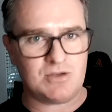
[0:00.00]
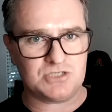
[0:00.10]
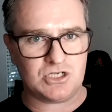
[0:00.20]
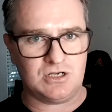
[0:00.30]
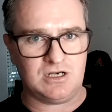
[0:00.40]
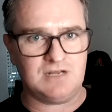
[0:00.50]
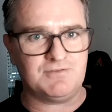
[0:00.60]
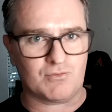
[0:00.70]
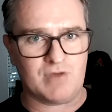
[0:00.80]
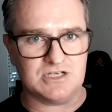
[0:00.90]
the opportunity
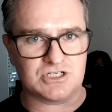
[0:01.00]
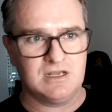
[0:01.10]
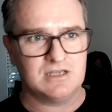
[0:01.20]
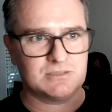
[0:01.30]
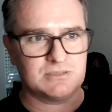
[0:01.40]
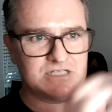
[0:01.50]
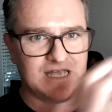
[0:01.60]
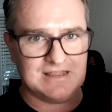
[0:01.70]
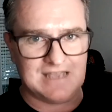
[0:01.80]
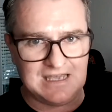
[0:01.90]
for reach? So we're
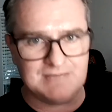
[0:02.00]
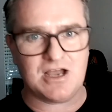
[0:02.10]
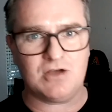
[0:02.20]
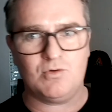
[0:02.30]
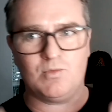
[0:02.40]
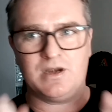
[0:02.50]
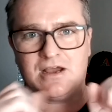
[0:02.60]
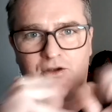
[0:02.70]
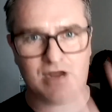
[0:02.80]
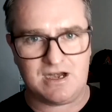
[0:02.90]
taking the email. We're
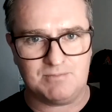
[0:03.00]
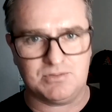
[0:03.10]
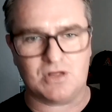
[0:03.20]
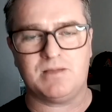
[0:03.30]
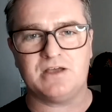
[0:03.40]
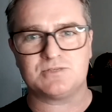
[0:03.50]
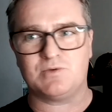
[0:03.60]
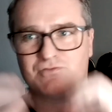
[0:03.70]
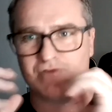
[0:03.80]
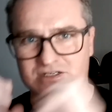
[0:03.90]
now created a blog post.
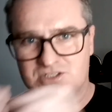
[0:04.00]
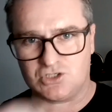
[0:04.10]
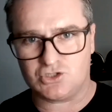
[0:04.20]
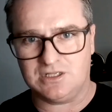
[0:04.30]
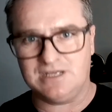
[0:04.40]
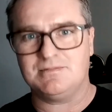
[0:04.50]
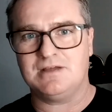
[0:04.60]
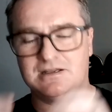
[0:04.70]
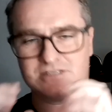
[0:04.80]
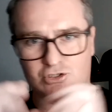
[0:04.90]
We've created social
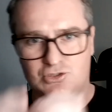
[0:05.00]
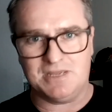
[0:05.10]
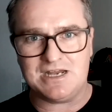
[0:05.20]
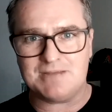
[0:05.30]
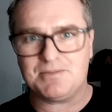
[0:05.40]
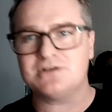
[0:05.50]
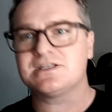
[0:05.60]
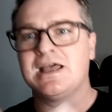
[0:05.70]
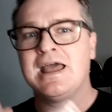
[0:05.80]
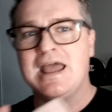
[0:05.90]
media
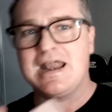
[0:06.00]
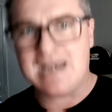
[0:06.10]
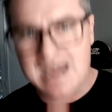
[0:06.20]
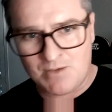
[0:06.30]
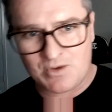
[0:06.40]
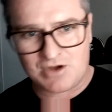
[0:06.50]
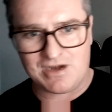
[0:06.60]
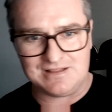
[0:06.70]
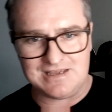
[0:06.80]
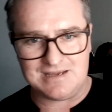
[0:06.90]
posts. Now we're
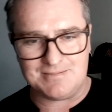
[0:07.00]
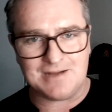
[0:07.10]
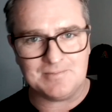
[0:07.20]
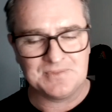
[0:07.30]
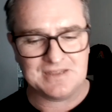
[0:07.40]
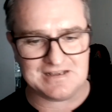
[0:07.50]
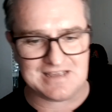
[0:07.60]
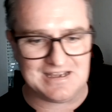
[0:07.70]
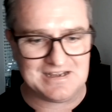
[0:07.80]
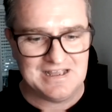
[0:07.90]
creating the email.
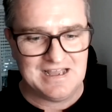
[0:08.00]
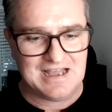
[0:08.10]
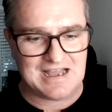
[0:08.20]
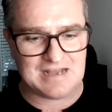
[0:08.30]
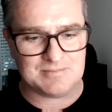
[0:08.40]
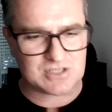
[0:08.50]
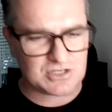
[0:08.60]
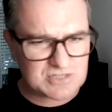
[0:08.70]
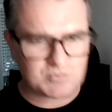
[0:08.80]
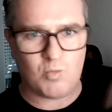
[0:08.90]
Okay. So I
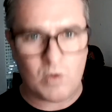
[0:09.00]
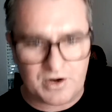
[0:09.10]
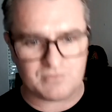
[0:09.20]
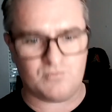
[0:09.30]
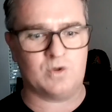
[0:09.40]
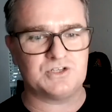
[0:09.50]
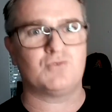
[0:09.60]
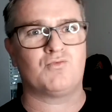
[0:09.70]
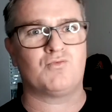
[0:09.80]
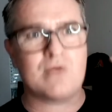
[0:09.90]
just want
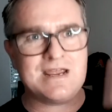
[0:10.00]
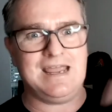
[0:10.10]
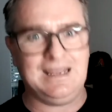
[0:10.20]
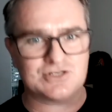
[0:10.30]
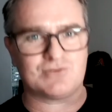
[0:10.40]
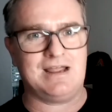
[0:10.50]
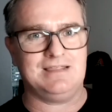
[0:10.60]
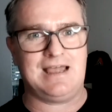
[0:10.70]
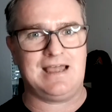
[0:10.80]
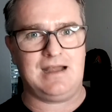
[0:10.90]
to
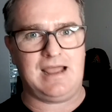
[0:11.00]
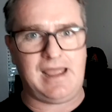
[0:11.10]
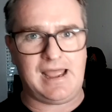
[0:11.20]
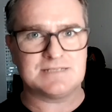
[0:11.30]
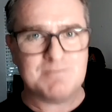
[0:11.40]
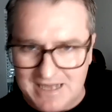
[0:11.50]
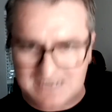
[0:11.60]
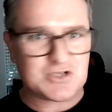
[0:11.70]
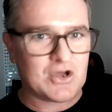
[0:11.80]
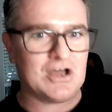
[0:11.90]
reiterate that as
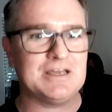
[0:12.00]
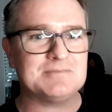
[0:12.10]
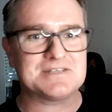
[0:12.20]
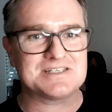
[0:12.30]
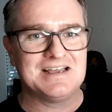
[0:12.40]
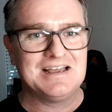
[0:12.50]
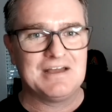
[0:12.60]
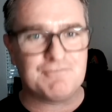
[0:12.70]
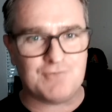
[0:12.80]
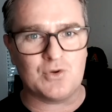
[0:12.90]
many times
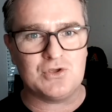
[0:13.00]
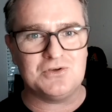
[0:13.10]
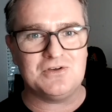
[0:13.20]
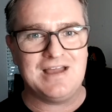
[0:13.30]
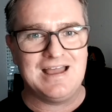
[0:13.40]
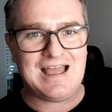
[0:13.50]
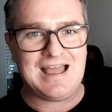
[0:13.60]
for you